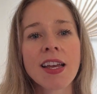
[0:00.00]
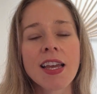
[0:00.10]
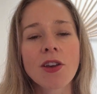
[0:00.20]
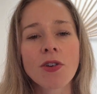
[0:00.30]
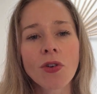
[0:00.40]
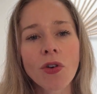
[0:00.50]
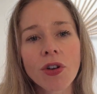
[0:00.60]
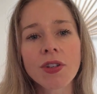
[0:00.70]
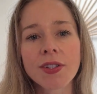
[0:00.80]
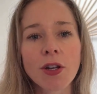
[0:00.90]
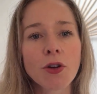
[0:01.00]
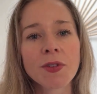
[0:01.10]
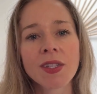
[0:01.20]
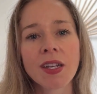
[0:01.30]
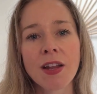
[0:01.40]
it could solve a
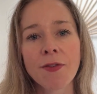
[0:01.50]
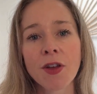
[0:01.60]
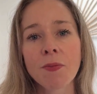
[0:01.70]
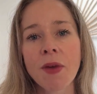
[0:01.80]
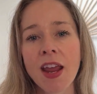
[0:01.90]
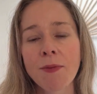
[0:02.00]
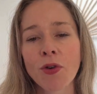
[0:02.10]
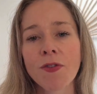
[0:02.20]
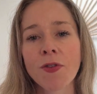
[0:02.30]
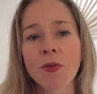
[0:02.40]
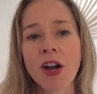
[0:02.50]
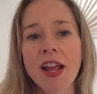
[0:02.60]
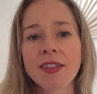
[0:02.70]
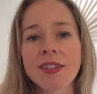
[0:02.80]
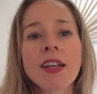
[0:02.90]
significant pain point for
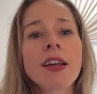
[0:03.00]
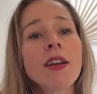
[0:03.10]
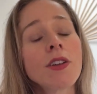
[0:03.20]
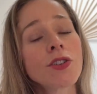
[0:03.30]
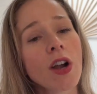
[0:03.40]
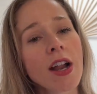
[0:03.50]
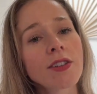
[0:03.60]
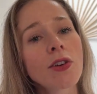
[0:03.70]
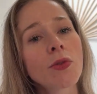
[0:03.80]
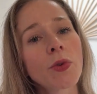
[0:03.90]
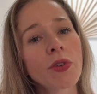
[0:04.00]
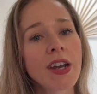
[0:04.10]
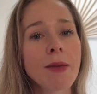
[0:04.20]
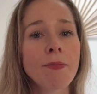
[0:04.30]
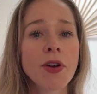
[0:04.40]
brands trying to
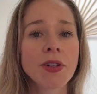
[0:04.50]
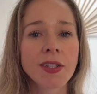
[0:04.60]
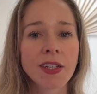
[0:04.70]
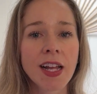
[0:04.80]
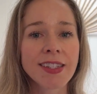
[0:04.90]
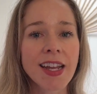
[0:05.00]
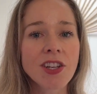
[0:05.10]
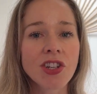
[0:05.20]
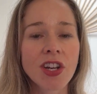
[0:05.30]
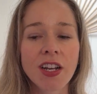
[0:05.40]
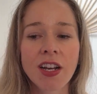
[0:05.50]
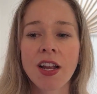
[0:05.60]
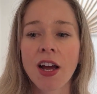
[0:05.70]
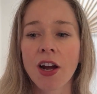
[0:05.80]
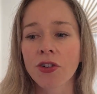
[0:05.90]
coordinate personalization
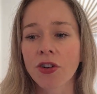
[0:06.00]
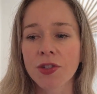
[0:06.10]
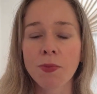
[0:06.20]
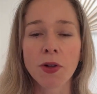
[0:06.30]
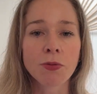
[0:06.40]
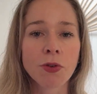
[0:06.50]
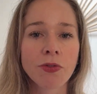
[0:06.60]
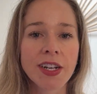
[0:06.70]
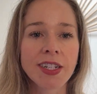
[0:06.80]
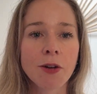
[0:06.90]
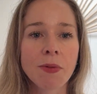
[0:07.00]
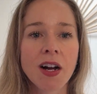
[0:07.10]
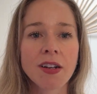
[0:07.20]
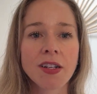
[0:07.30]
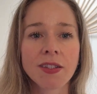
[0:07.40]
across multiple retail
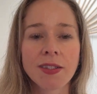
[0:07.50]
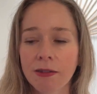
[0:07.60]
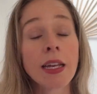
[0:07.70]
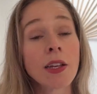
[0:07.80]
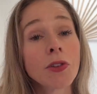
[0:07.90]
partners.